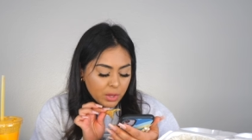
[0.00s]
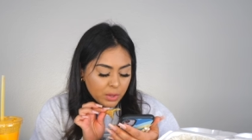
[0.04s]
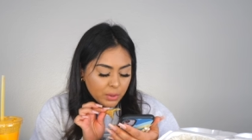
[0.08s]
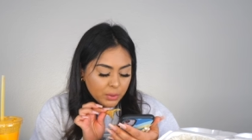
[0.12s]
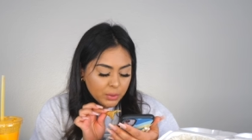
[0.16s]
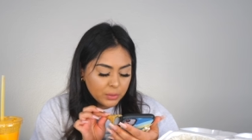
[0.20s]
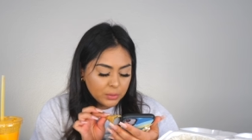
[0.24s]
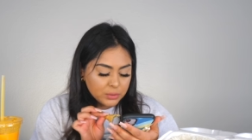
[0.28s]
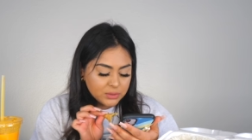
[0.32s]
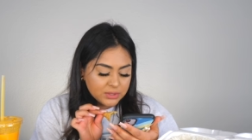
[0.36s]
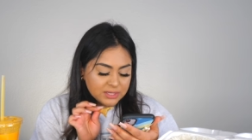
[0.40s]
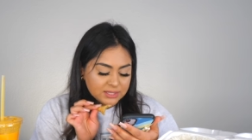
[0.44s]

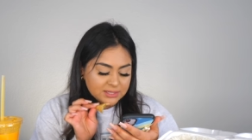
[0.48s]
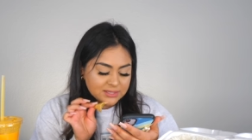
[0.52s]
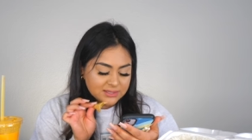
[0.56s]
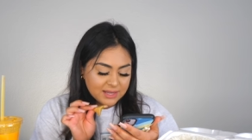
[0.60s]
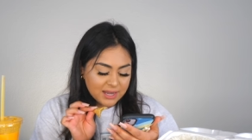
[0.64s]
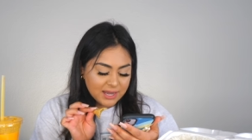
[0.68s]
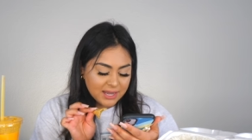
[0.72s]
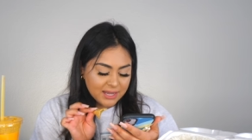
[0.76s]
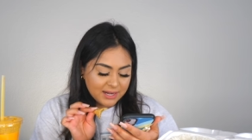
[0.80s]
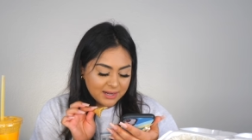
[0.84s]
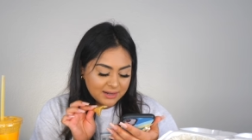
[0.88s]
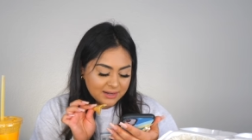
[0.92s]
Who does
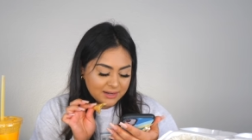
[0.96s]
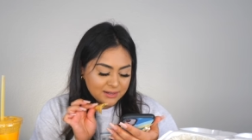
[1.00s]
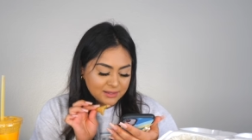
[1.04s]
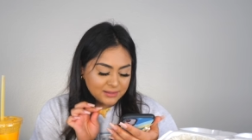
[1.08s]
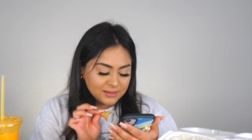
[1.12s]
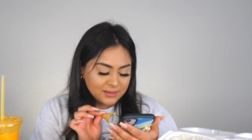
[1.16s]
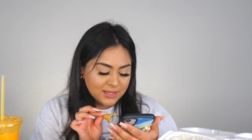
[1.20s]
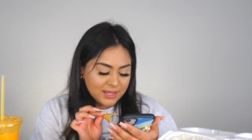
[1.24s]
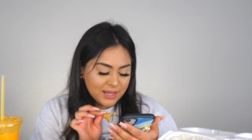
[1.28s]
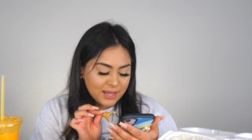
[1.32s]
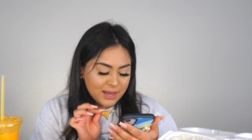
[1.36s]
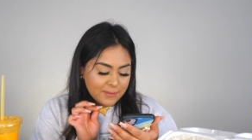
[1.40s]
Kaden
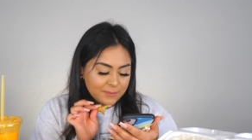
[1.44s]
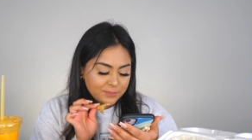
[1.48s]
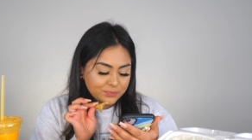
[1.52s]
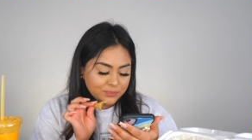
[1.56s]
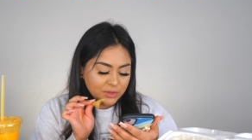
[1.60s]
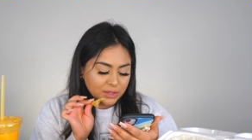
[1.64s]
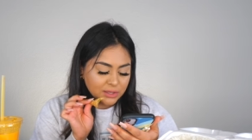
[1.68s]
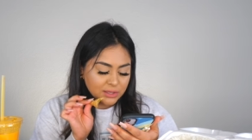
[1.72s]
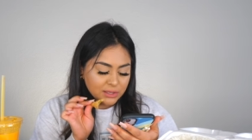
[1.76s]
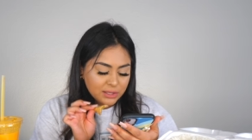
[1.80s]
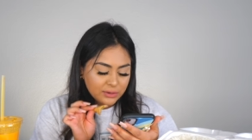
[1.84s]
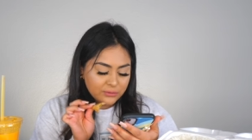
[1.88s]
and Liam
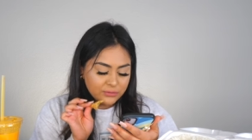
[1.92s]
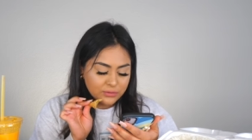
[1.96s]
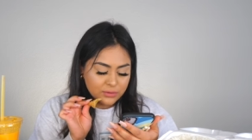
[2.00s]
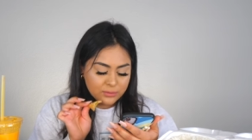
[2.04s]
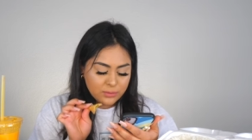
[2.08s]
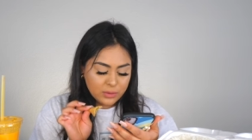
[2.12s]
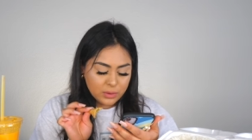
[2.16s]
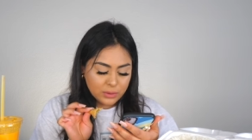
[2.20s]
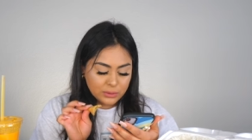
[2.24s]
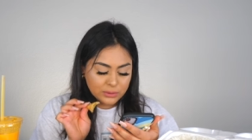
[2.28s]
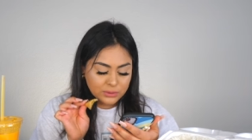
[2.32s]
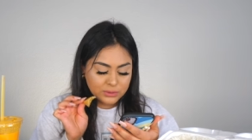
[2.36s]
love the
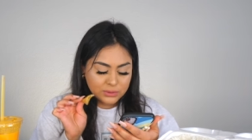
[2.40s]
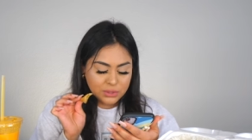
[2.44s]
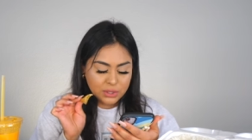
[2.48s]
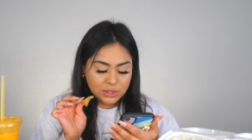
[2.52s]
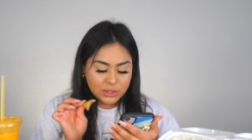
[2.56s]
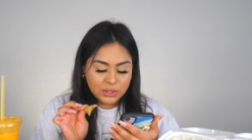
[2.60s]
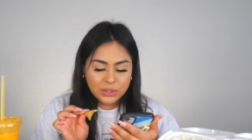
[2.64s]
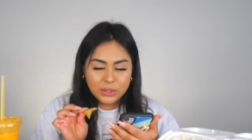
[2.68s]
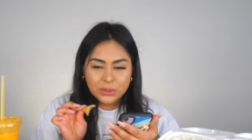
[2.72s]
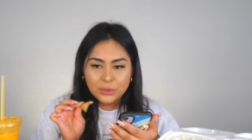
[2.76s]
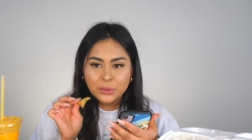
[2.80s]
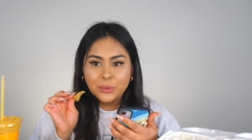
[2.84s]
most,
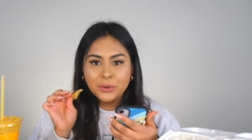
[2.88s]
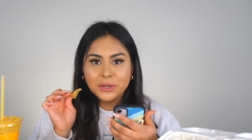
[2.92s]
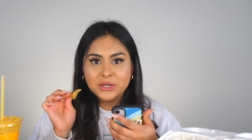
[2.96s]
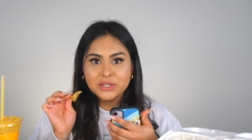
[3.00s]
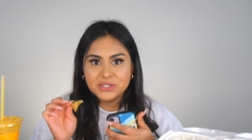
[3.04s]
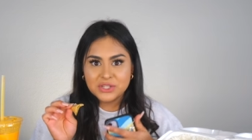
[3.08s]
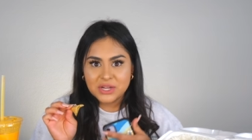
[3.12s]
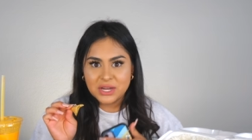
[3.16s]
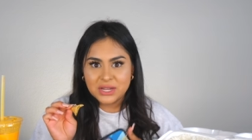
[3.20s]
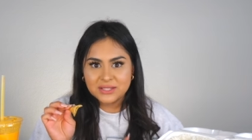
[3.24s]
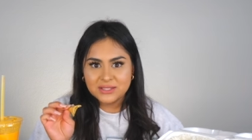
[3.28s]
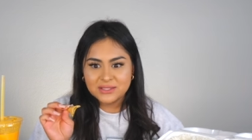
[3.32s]
you or
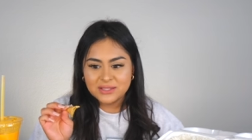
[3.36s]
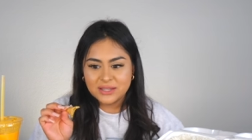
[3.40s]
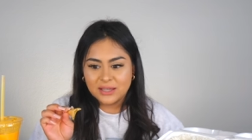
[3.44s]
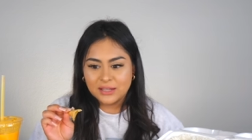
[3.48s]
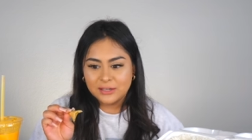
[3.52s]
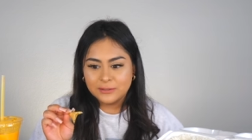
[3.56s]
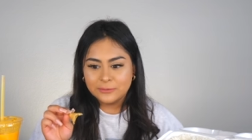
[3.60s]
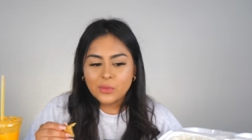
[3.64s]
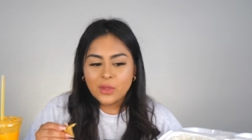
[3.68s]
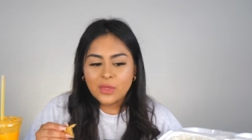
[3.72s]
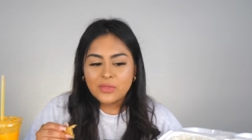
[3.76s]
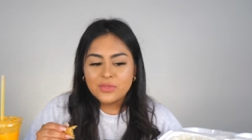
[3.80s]

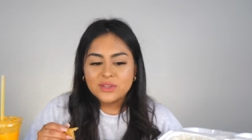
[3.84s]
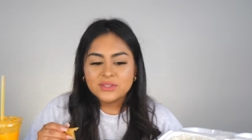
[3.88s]
Jason?